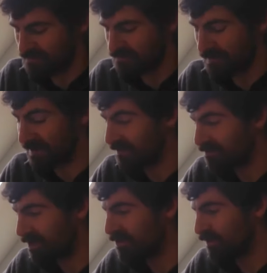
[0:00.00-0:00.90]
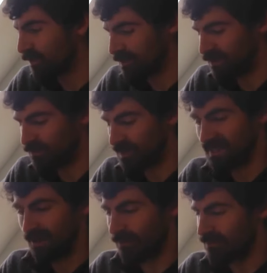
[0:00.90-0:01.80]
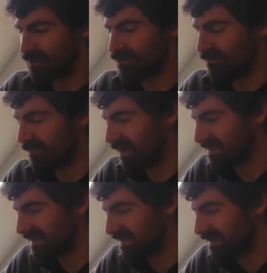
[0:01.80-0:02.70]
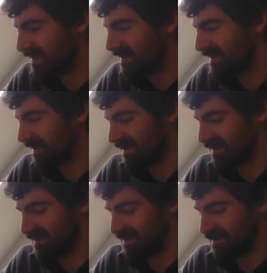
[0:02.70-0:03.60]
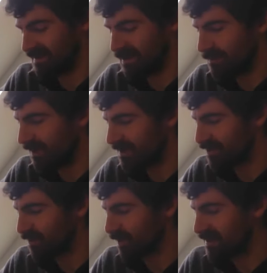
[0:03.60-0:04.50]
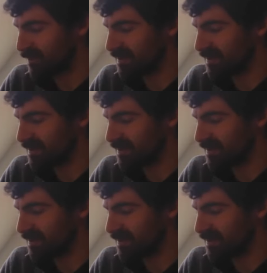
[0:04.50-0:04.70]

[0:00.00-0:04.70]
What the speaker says: but it's a beautiful, beautiful distillery. I've just driven past it in the past on the way to other